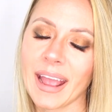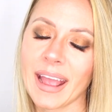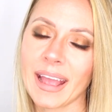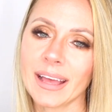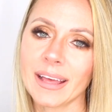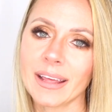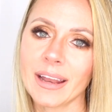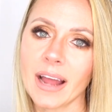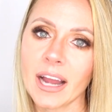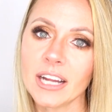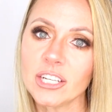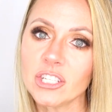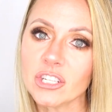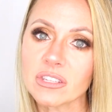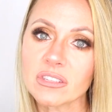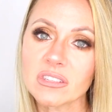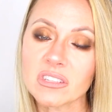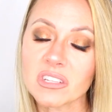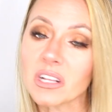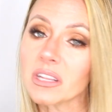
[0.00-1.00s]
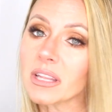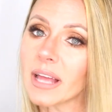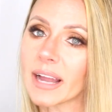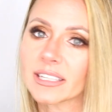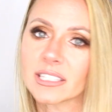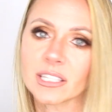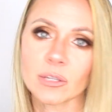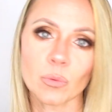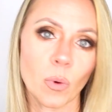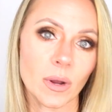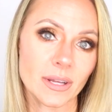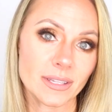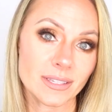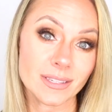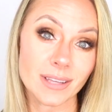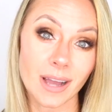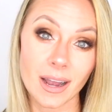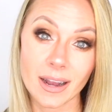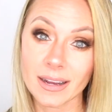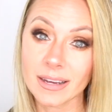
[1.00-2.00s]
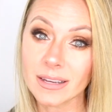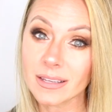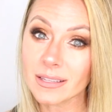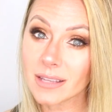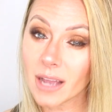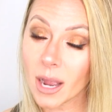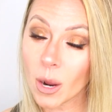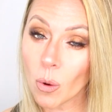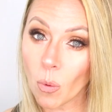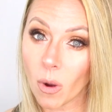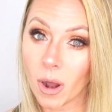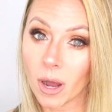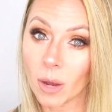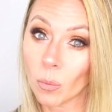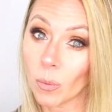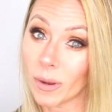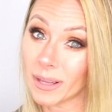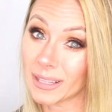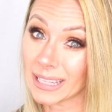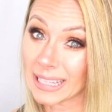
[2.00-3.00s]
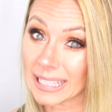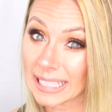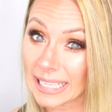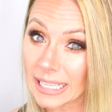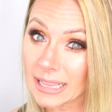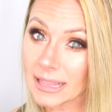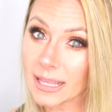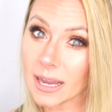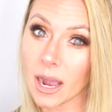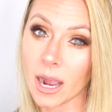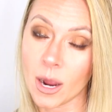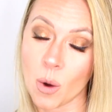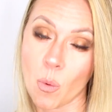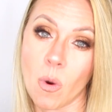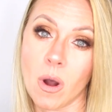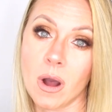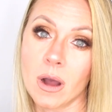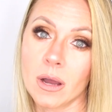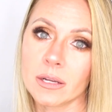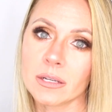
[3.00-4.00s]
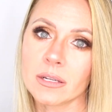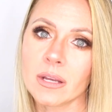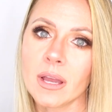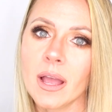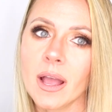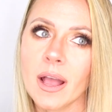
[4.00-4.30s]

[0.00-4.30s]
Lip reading: and I just selected what size I want, what length I want,